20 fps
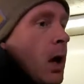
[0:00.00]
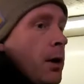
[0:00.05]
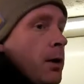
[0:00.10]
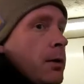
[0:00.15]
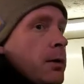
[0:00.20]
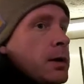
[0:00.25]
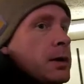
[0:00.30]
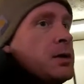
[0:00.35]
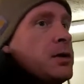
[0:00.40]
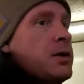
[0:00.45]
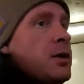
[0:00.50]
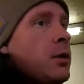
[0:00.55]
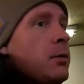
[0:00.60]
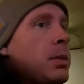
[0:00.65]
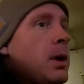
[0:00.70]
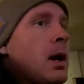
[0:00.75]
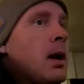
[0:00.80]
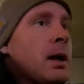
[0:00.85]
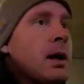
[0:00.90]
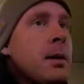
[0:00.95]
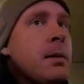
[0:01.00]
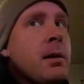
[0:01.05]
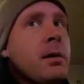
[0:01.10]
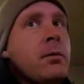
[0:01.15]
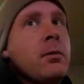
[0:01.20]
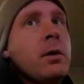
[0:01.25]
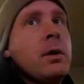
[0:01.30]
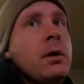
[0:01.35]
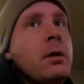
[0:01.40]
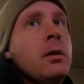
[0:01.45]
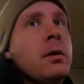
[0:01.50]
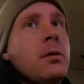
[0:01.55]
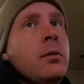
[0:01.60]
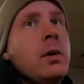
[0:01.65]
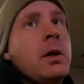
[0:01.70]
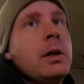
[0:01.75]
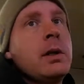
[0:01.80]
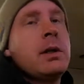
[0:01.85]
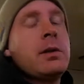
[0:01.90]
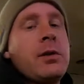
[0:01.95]
Other than snow plowing, I mean,
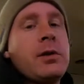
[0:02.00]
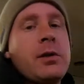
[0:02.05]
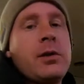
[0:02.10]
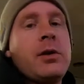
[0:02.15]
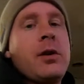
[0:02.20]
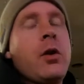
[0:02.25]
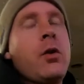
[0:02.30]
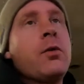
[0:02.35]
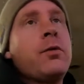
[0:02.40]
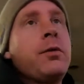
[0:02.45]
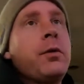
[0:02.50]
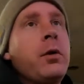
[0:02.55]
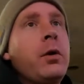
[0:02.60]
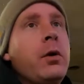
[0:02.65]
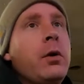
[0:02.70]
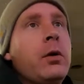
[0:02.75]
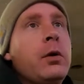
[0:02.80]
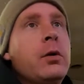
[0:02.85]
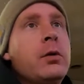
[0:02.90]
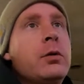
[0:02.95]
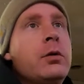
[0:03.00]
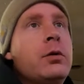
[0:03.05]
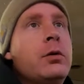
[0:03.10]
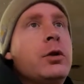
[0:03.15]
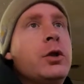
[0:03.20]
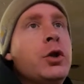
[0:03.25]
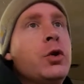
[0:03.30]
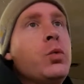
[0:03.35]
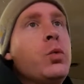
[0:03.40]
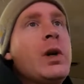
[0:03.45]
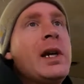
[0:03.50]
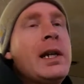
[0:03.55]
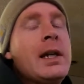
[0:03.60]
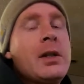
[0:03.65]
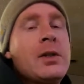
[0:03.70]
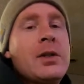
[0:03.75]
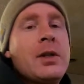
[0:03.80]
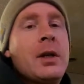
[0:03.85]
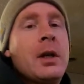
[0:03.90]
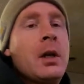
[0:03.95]
when it doesn't snow for 2
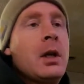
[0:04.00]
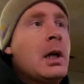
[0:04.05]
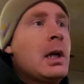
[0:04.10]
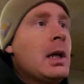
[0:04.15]
weeks